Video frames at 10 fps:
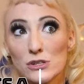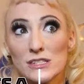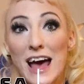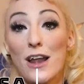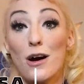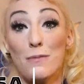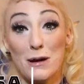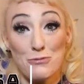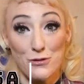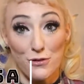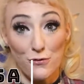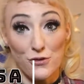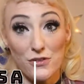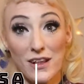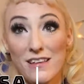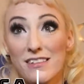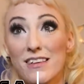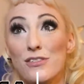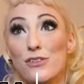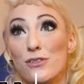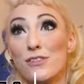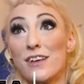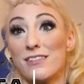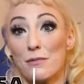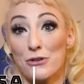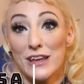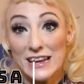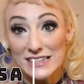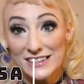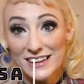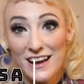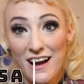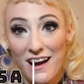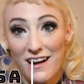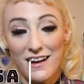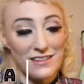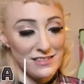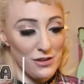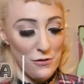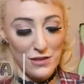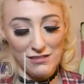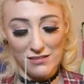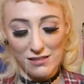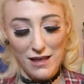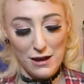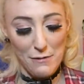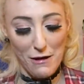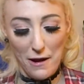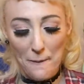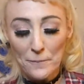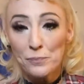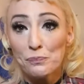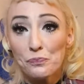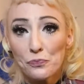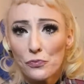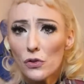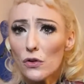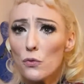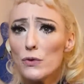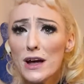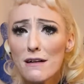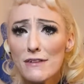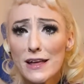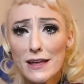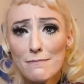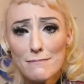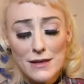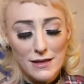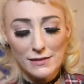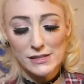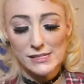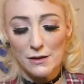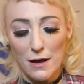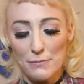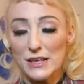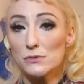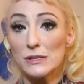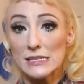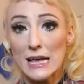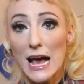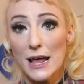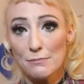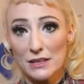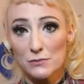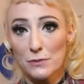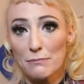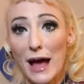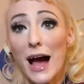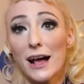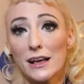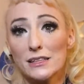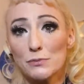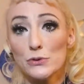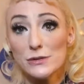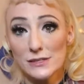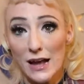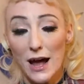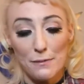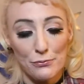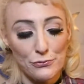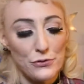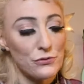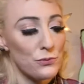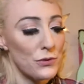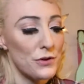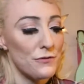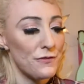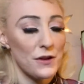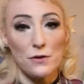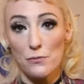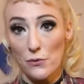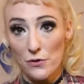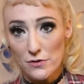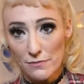sat on my porch for 2 days in the Tucson summer heat. So that says a lot about it. We have a basswood side, basswood back, spruce top, rosewood fingerboard.